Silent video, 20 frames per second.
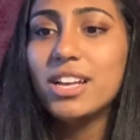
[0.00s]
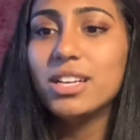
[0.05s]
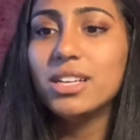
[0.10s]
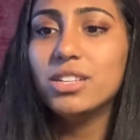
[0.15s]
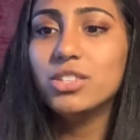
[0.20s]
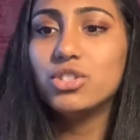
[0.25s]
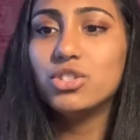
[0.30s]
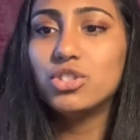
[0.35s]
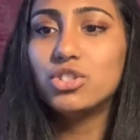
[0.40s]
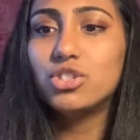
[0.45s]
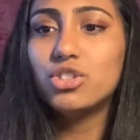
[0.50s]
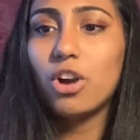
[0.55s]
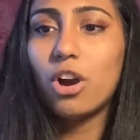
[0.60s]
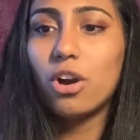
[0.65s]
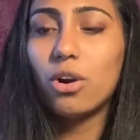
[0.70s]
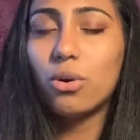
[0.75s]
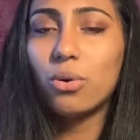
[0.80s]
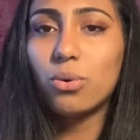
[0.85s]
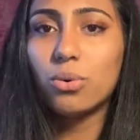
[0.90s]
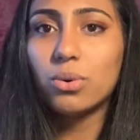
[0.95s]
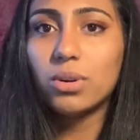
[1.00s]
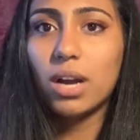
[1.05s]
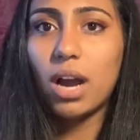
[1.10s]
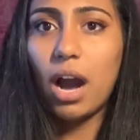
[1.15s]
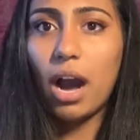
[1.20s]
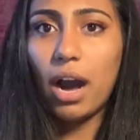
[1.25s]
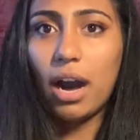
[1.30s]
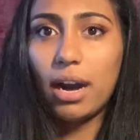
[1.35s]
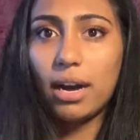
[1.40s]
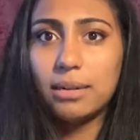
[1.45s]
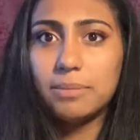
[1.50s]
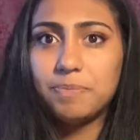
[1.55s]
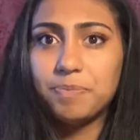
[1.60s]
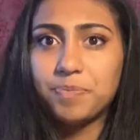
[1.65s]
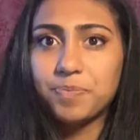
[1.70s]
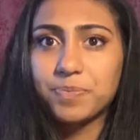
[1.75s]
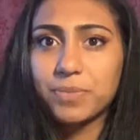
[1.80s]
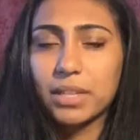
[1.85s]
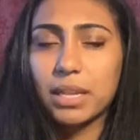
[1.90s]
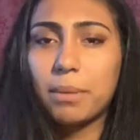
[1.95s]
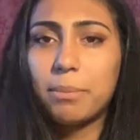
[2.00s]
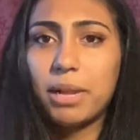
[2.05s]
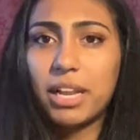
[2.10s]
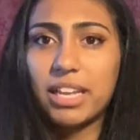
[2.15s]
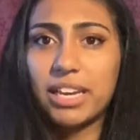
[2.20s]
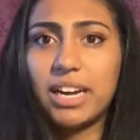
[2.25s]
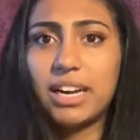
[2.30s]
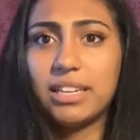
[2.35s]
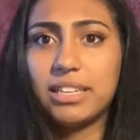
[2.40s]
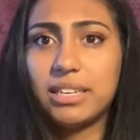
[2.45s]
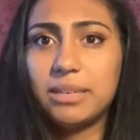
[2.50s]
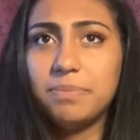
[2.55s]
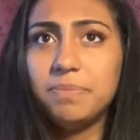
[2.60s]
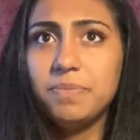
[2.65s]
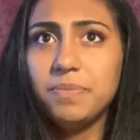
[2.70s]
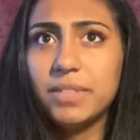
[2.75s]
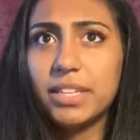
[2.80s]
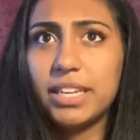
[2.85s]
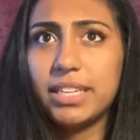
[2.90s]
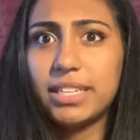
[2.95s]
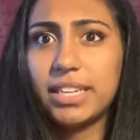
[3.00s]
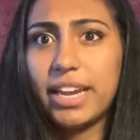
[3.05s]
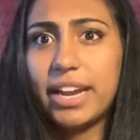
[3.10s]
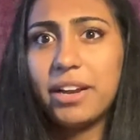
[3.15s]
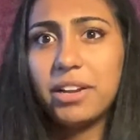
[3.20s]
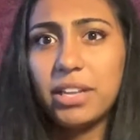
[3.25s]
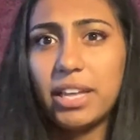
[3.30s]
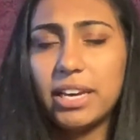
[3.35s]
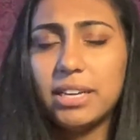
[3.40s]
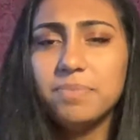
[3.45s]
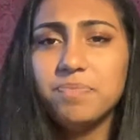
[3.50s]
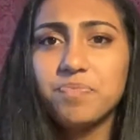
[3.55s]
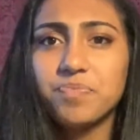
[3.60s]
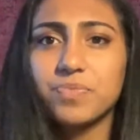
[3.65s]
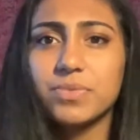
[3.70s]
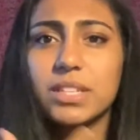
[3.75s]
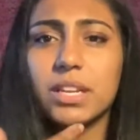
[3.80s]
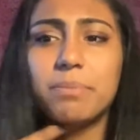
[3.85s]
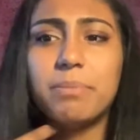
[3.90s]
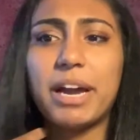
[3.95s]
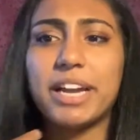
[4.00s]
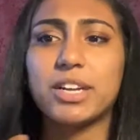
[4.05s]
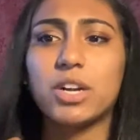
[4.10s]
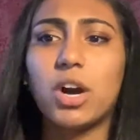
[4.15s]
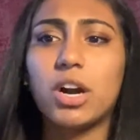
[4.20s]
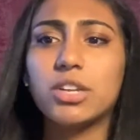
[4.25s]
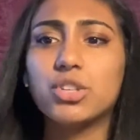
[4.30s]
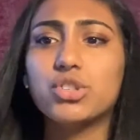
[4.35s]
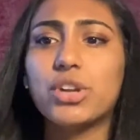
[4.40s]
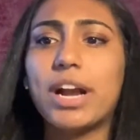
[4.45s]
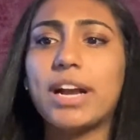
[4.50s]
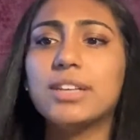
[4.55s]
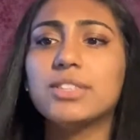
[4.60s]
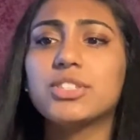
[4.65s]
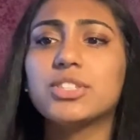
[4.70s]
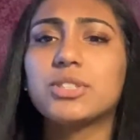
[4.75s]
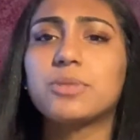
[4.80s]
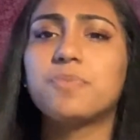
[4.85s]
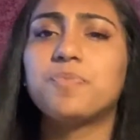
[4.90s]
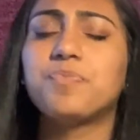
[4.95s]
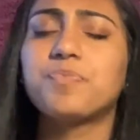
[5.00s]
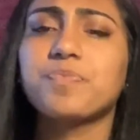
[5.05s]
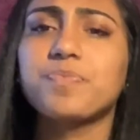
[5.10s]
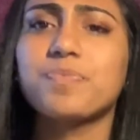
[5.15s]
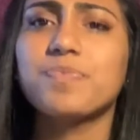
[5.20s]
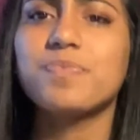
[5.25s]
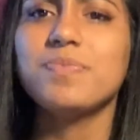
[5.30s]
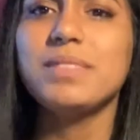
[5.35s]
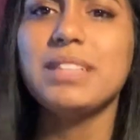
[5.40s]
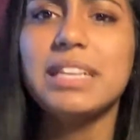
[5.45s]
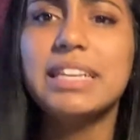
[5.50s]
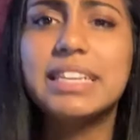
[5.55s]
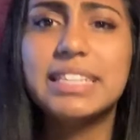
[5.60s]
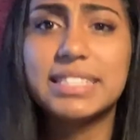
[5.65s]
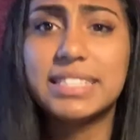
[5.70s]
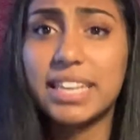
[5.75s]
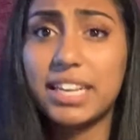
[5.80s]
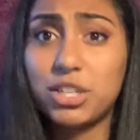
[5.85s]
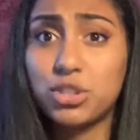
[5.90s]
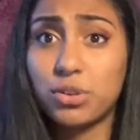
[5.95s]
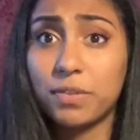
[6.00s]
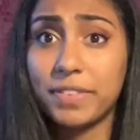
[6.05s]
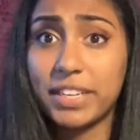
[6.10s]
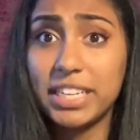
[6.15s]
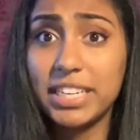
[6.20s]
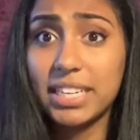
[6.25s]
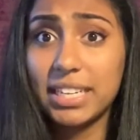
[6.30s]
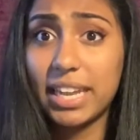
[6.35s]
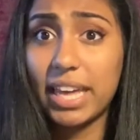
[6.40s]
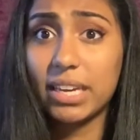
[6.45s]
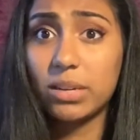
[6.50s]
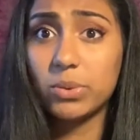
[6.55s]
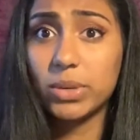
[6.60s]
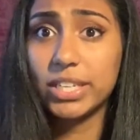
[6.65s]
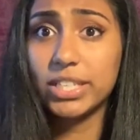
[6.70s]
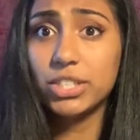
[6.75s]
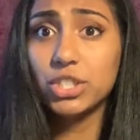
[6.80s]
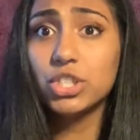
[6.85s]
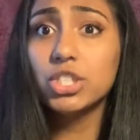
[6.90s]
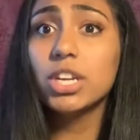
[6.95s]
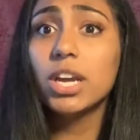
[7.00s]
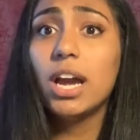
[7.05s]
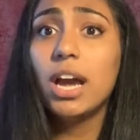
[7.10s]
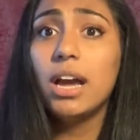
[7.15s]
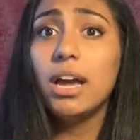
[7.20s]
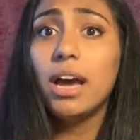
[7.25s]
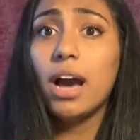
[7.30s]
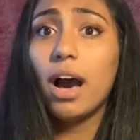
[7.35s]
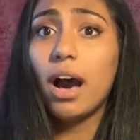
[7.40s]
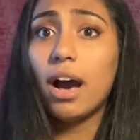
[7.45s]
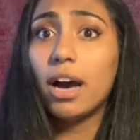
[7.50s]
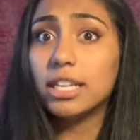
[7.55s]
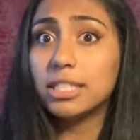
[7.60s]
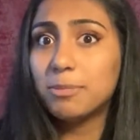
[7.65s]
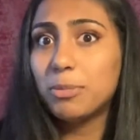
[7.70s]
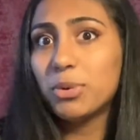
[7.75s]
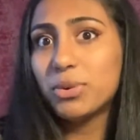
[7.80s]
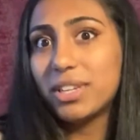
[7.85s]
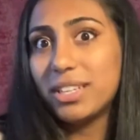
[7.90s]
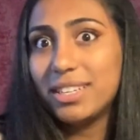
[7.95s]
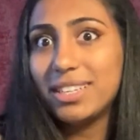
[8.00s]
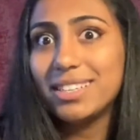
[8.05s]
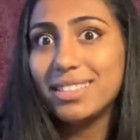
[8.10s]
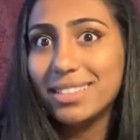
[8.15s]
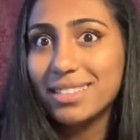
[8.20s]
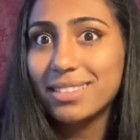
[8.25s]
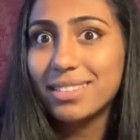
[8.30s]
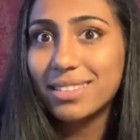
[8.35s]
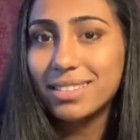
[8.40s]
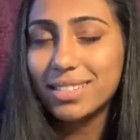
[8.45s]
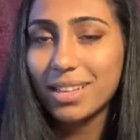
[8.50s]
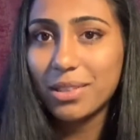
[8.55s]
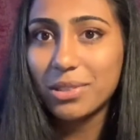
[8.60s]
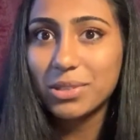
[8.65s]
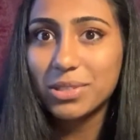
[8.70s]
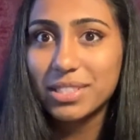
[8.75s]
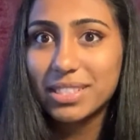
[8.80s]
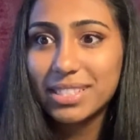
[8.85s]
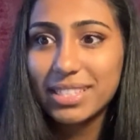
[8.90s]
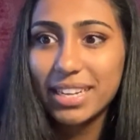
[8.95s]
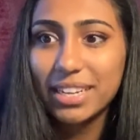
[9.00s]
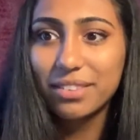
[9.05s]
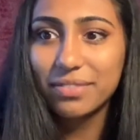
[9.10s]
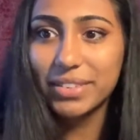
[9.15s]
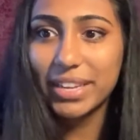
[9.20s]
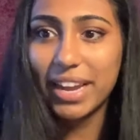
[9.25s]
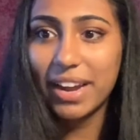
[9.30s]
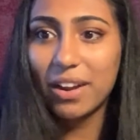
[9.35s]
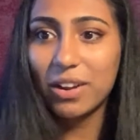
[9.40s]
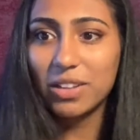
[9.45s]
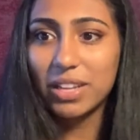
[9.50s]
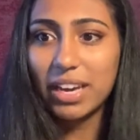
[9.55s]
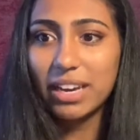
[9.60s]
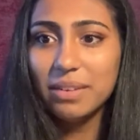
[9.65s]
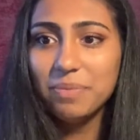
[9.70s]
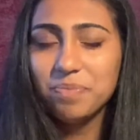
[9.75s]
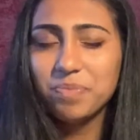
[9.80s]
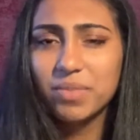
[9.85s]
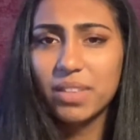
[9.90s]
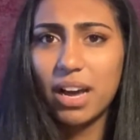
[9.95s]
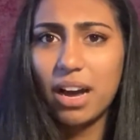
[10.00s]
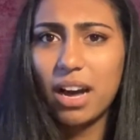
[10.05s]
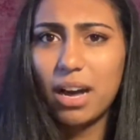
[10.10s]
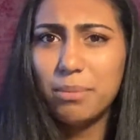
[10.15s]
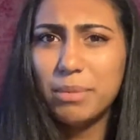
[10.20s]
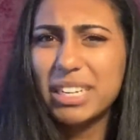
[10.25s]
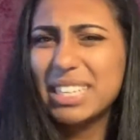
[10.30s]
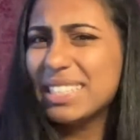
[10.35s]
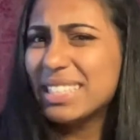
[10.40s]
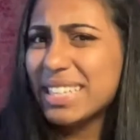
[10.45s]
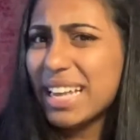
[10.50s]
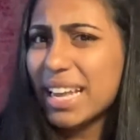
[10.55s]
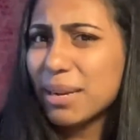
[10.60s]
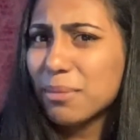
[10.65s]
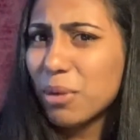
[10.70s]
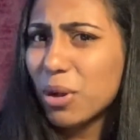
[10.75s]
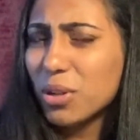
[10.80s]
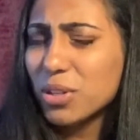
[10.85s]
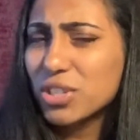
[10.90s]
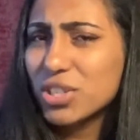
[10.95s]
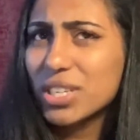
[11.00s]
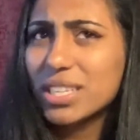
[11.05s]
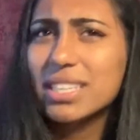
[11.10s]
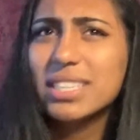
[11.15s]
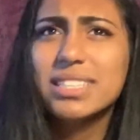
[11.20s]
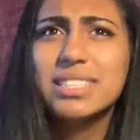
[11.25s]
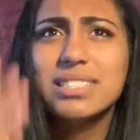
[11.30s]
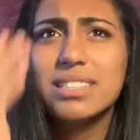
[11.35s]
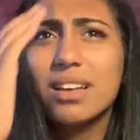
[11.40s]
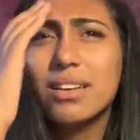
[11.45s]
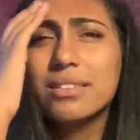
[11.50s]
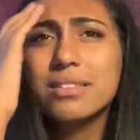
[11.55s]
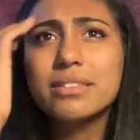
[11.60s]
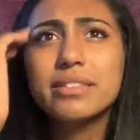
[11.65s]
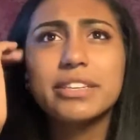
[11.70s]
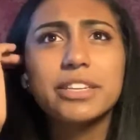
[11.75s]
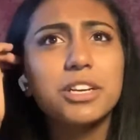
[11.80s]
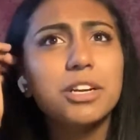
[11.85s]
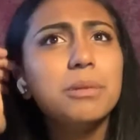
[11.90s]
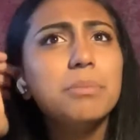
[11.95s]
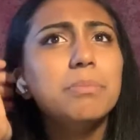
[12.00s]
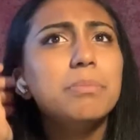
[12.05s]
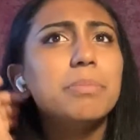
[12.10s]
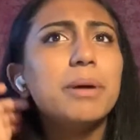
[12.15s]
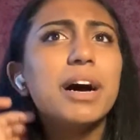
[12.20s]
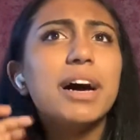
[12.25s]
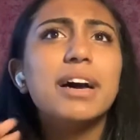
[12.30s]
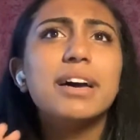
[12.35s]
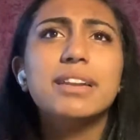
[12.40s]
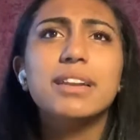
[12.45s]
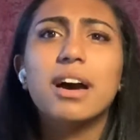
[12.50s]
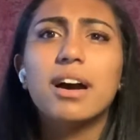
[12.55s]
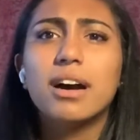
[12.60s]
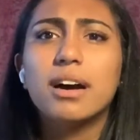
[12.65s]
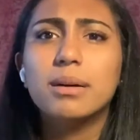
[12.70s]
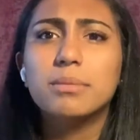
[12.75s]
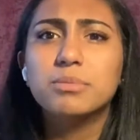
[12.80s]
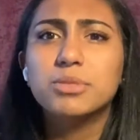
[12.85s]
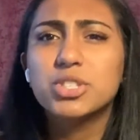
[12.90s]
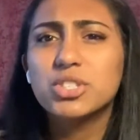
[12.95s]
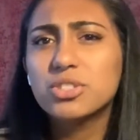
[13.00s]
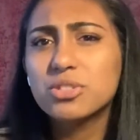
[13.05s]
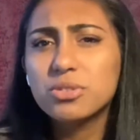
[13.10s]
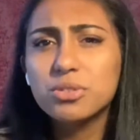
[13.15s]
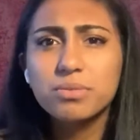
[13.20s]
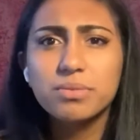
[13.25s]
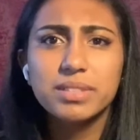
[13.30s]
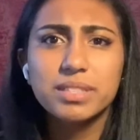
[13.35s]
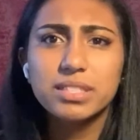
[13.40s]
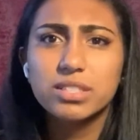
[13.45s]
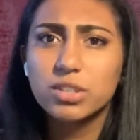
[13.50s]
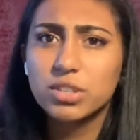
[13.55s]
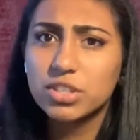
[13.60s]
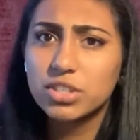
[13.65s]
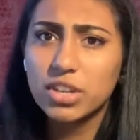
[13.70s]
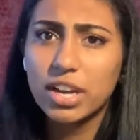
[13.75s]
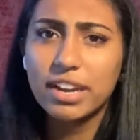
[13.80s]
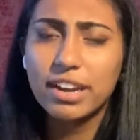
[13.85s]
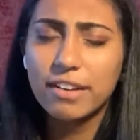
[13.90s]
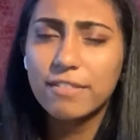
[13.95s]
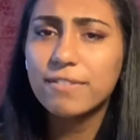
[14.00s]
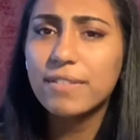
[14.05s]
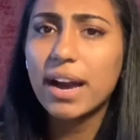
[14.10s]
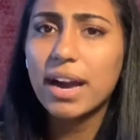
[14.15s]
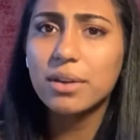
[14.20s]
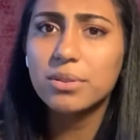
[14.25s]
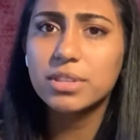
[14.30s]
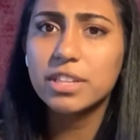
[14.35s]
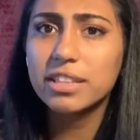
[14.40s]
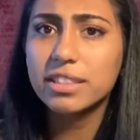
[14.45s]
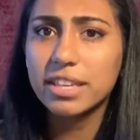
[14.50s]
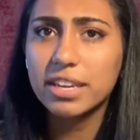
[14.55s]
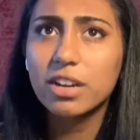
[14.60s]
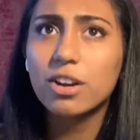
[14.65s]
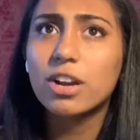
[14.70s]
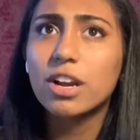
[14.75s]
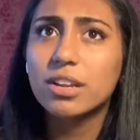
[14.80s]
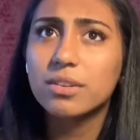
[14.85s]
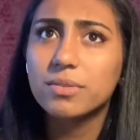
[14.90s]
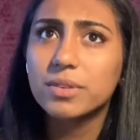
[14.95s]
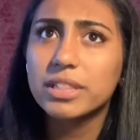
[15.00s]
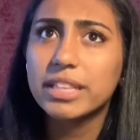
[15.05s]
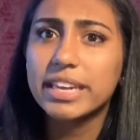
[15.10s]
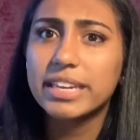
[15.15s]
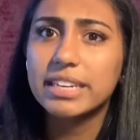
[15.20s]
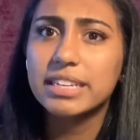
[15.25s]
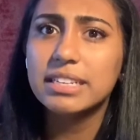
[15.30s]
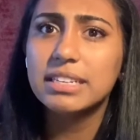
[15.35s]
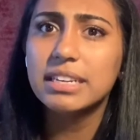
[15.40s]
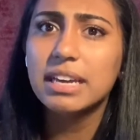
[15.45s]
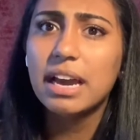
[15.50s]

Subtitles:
So Malayalam in Kerala, by contrast, is a Dravidian language spoken in the southern state of Kerala. And its etymology is unclear, but just through research, I have found that they are unrelated